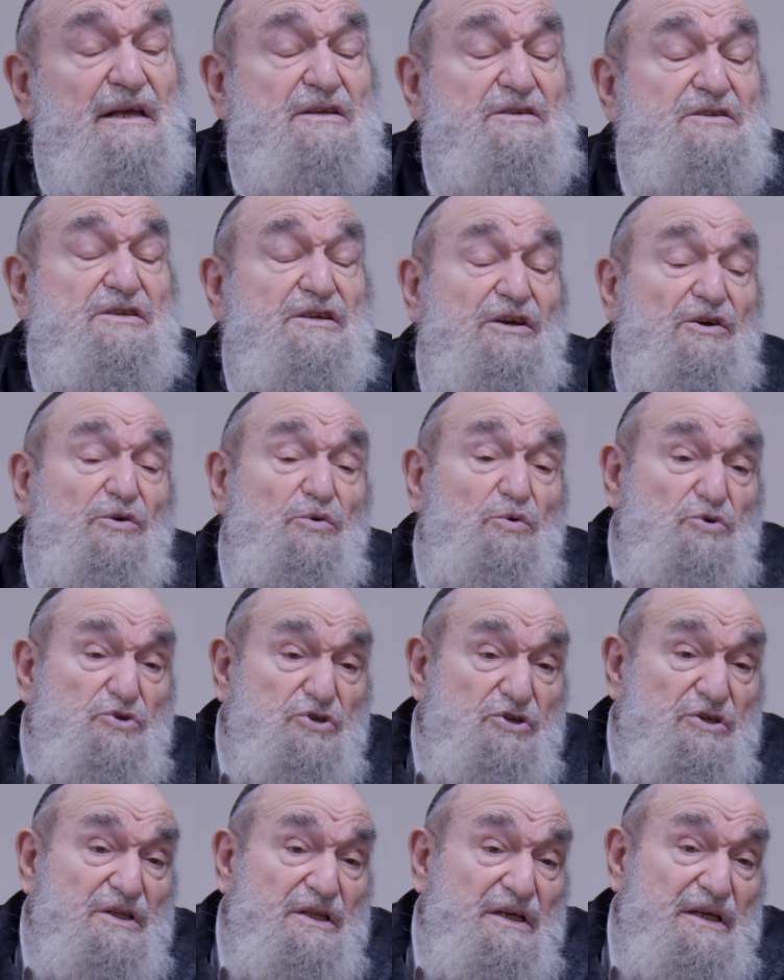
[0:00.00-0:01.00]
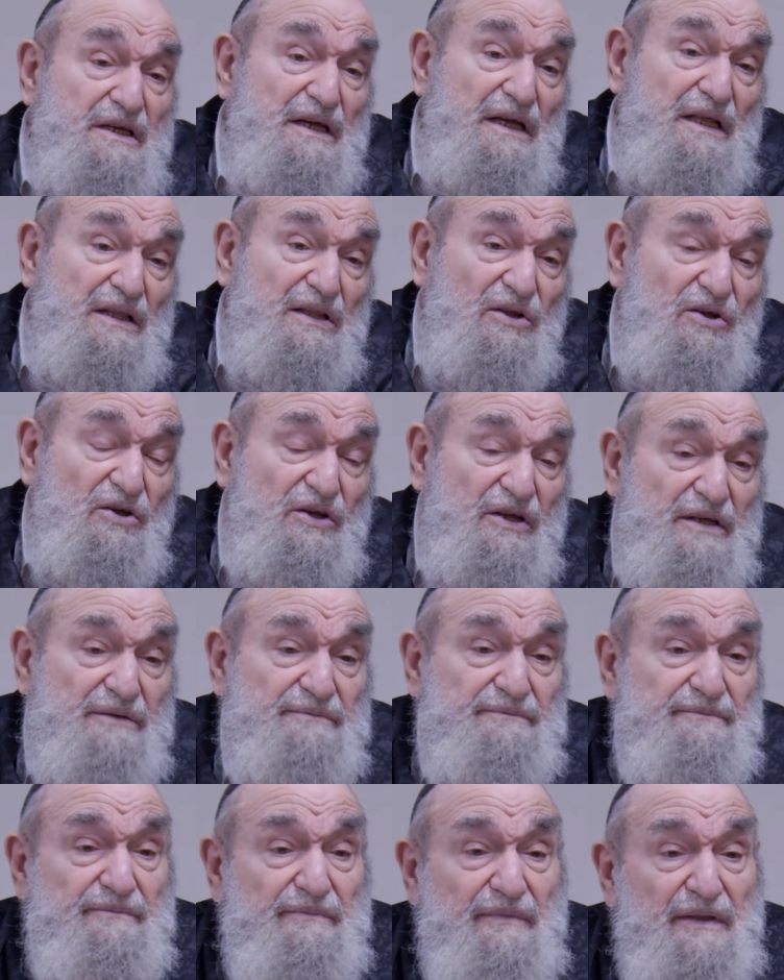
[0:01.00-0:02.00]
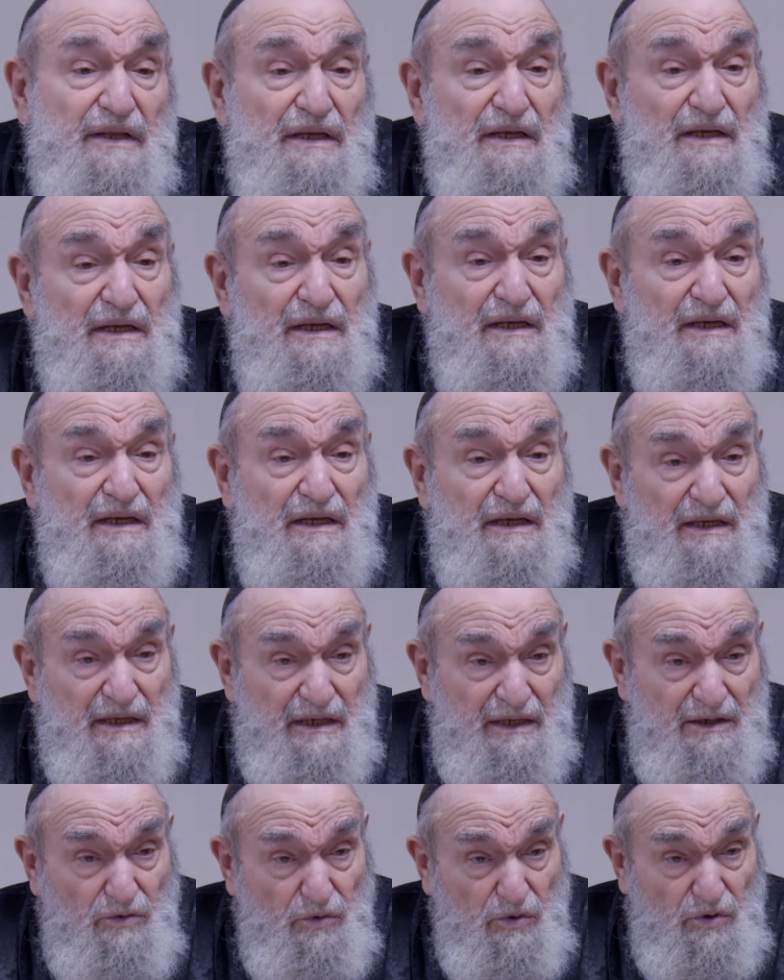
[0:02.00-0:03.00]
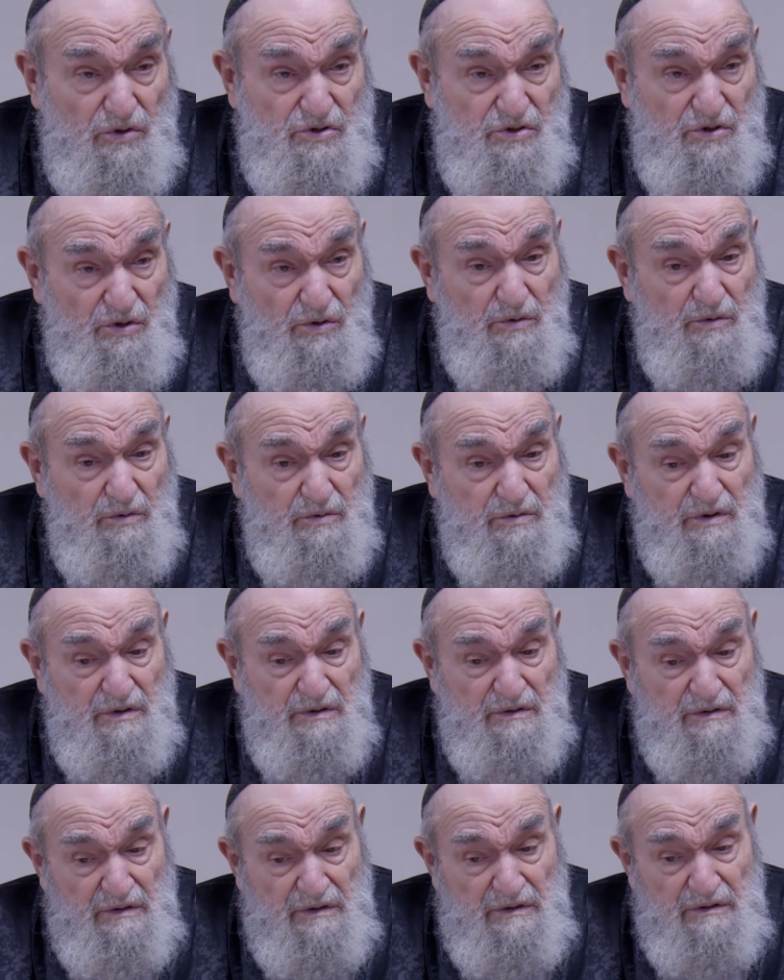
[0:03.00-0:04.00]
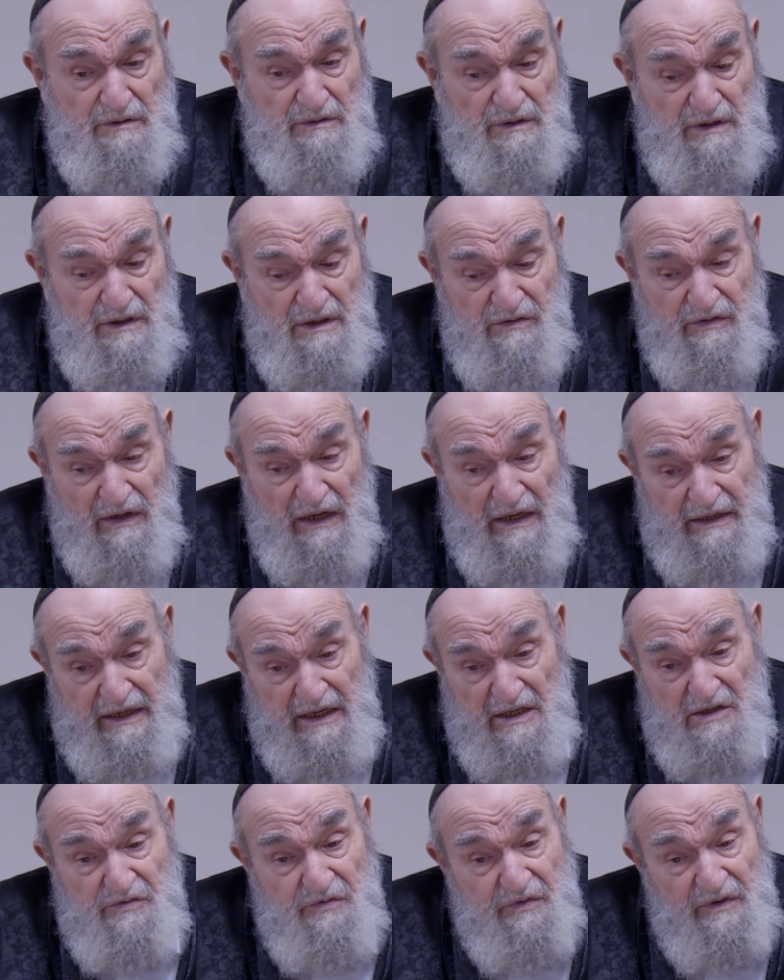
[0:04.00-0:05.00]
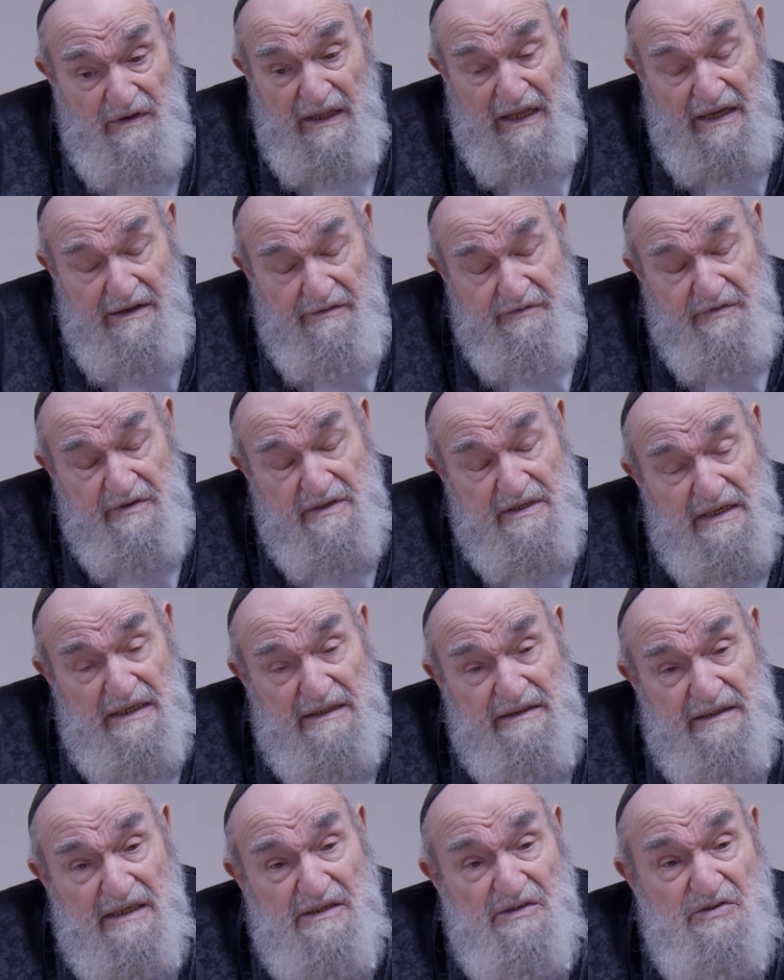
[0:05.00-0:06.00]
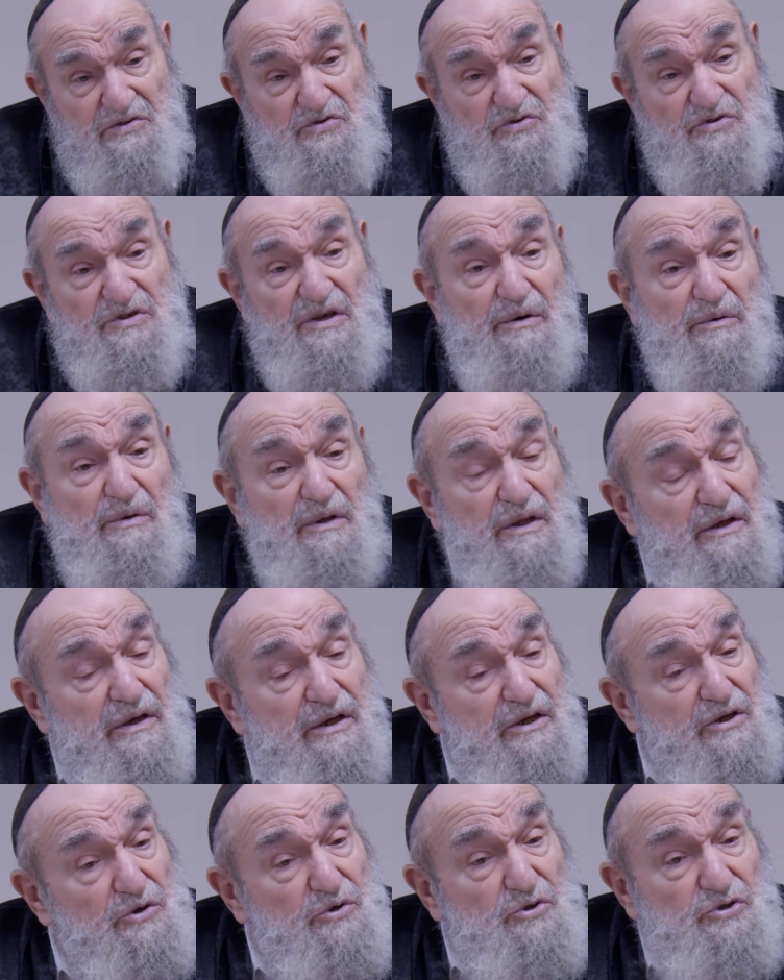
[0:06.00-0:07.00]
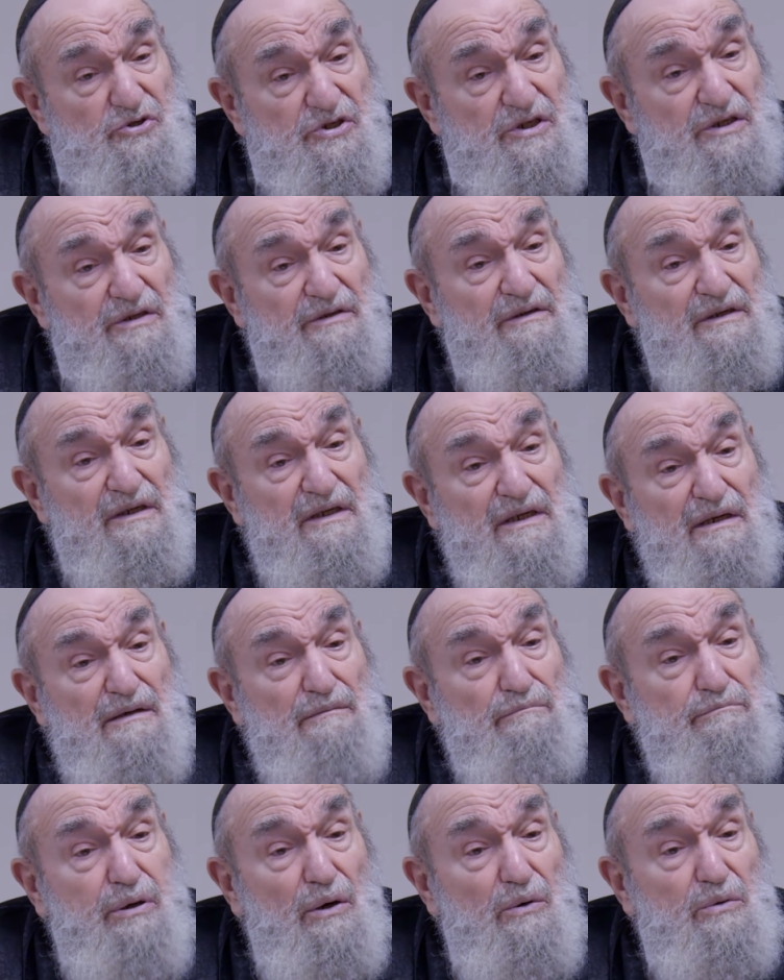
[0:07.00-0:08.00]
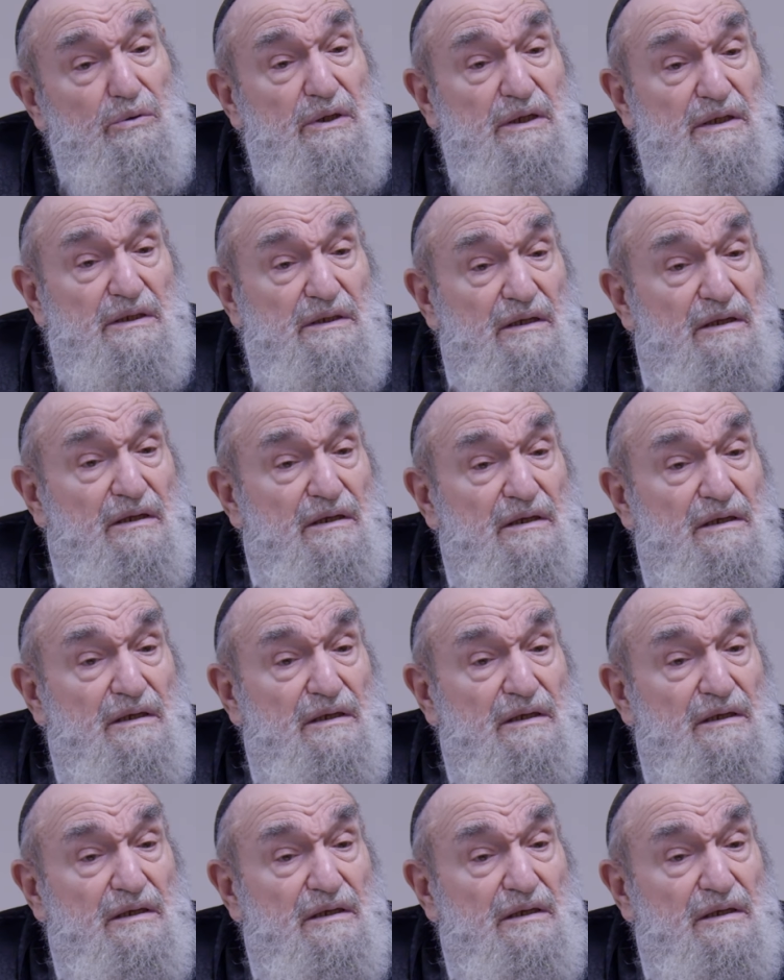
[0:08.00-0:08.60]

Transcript: is Yerushadik Elocha. It also, it's against for life, it's not necessarily Yerusha. Poland